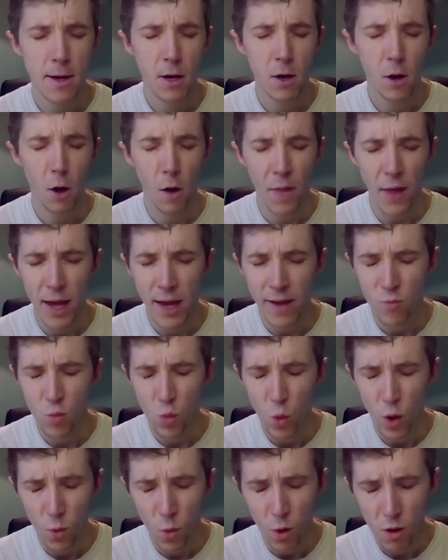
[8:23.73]
God, that even
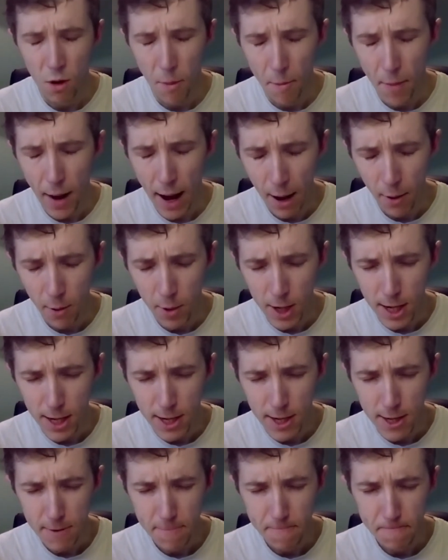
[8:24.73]
when we were
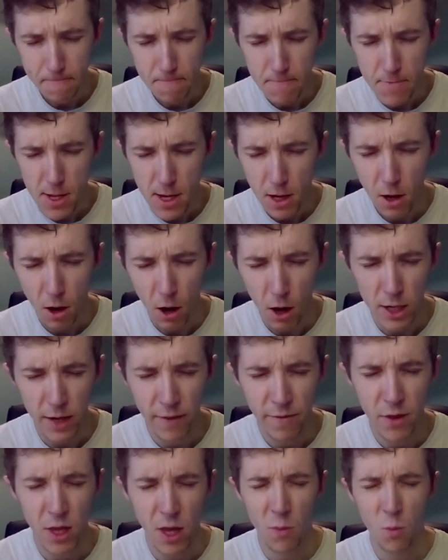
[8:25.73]
powerless, God,
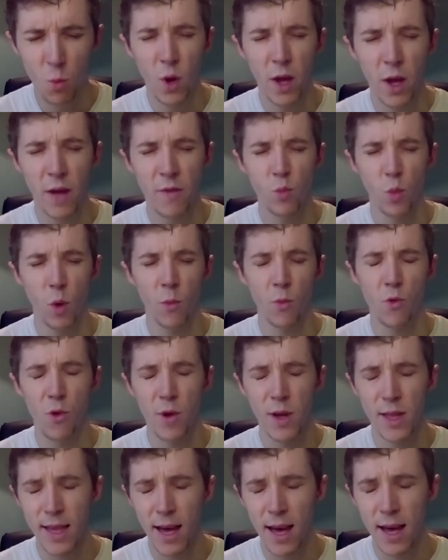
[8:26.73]
even, then, even when we were
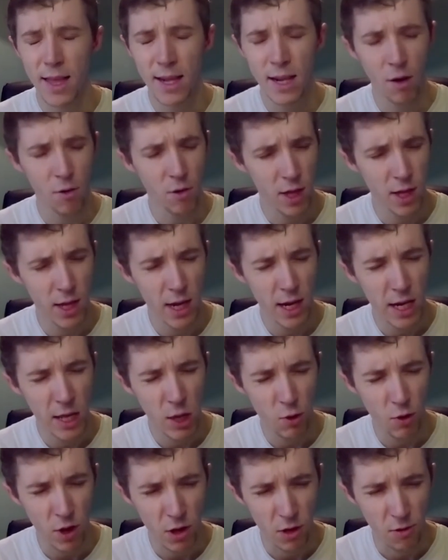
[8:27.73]
dead in our sin and
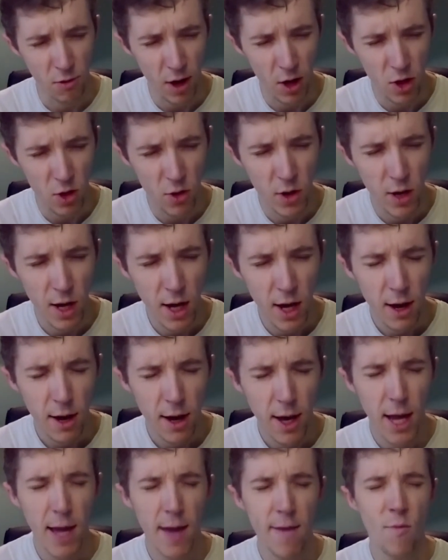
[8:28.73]
transgression,
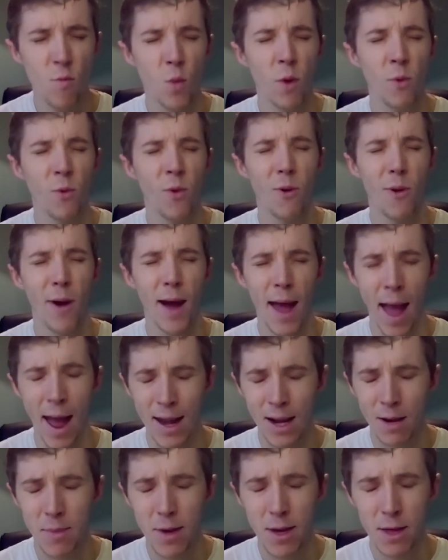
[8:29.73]
even when we were
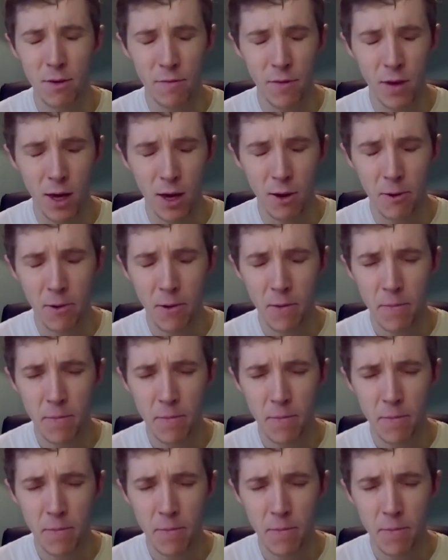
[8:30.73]
enemies of you.